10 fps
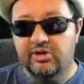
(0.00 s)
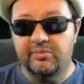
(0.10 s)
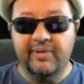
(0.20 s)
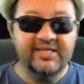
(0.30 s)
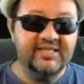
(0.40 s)

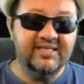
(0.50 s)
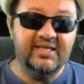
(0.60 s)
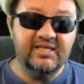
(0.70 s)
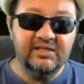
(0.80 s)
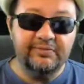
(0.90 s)
so that it
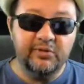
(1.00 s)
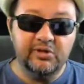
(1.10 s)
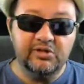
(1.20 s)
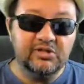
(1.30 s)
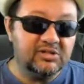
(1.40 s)
makes it
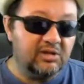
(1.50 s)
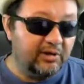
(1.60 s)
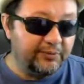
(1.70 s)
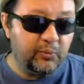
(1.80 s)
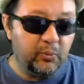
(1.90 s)
easy for your
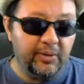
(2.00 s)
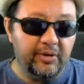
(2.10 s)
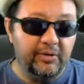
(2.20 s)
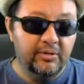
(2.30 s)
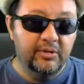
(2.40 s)

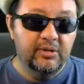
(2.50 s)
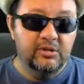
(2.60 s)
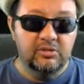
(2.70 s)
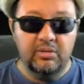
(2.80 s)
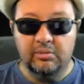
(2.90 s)
software
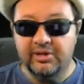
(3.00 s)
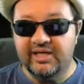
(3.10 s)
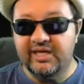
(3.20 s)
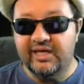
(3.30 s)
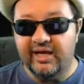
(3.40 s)
to be
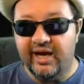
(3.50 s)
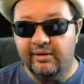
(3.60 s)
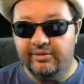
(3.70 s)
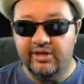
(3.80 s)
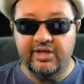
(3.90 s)
able to key
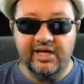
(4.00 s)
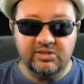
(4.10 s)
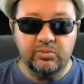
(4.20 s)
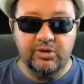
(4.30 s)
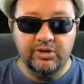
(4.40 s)
it out.
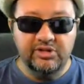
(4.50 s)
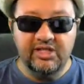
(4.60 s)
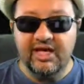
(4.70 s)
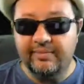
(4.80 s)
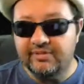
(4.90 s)
And yes,
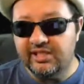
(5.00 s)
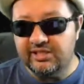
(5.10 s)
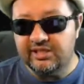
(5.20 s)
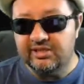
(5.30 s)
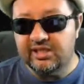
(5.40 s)
we're using
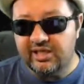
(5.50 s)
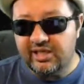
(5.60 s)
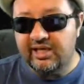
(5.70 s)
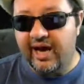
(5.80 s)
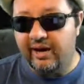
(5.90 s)
Camtasia
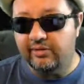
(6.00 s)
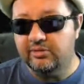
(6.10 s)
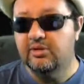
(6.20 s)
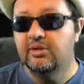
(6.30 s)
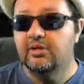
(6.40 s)
to key
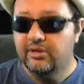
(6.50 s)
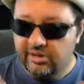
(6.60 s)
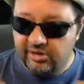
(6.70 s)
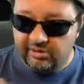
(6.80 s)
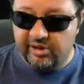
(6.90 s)
out
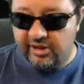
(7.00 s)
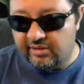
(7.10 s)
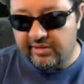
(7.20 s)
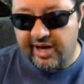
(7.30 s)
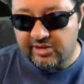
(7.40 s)
the
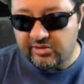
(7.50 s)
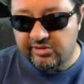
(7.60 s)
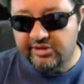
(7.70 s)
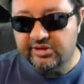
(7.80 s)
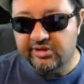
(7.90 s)
green in my
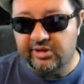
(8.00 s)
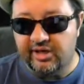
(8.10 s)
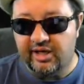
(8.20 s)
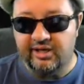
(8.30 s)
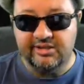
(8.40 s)
actual green
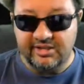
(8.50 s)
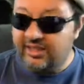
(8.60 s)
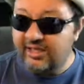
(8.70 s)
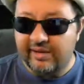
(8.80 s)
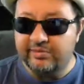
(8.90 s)
screen, okay?
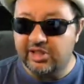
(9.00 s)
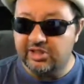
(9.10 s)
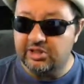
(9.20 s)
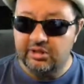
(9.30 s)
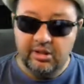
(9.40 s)
It's in
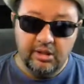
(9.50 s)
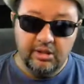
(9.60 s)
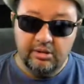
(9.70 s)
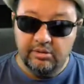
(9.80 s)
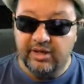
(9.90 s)

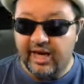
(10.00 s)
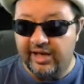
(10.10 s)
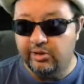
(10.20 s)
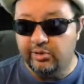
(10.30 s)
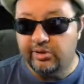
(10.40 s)
Camtasia,
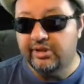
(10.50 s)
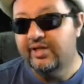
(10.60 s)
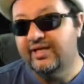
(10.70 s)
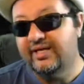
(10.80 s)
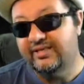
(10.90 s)
you can
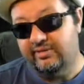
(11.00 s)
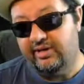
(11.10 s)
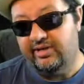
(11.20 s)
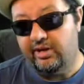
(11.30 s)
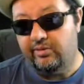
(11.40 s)
do it,
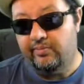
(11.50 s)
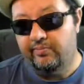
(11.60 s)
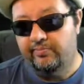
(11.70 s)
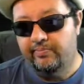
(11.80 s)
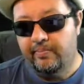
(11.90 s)
it's right
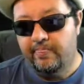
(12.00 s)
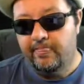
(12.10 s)
there.